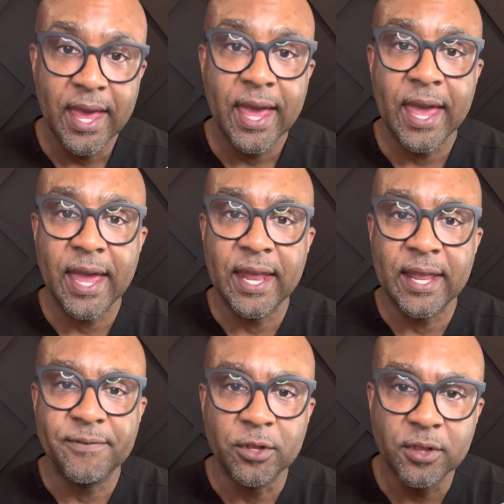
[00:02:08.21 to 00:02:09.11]
and
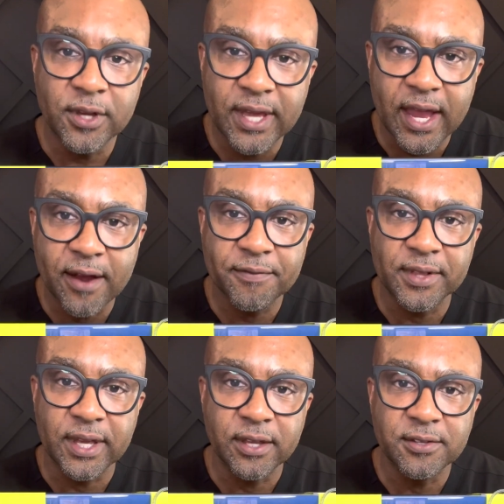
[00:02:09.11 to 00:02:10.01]
if you look
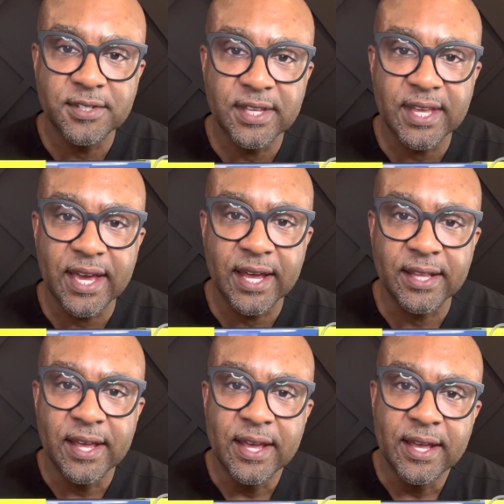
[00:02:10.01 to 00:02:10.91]
carefully, you see
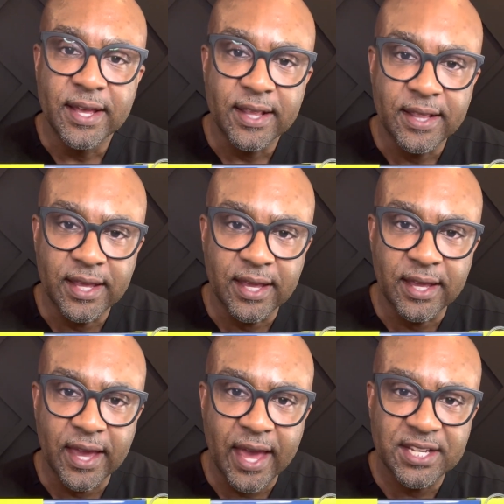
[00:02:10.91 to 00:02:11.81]
that
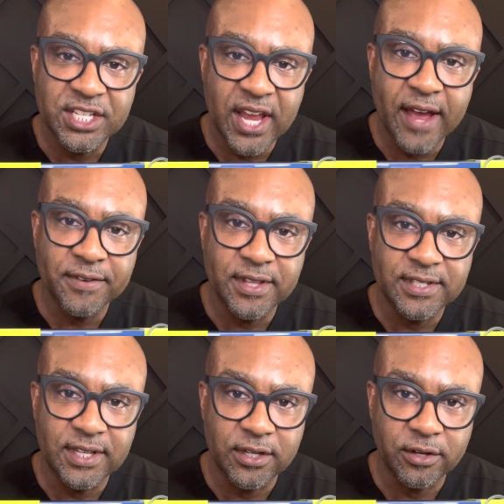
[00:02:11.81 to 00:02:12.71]
the shaft of the
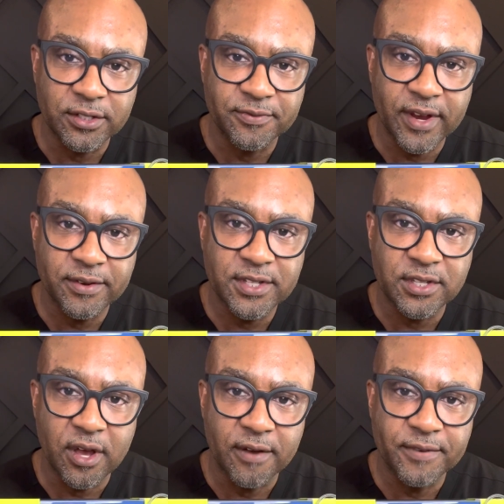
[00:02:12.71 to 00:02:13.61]
cylinder is very
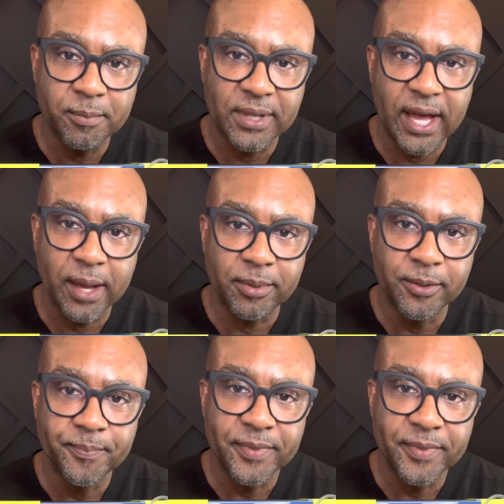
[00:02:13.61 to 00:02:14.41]
soft and pliable.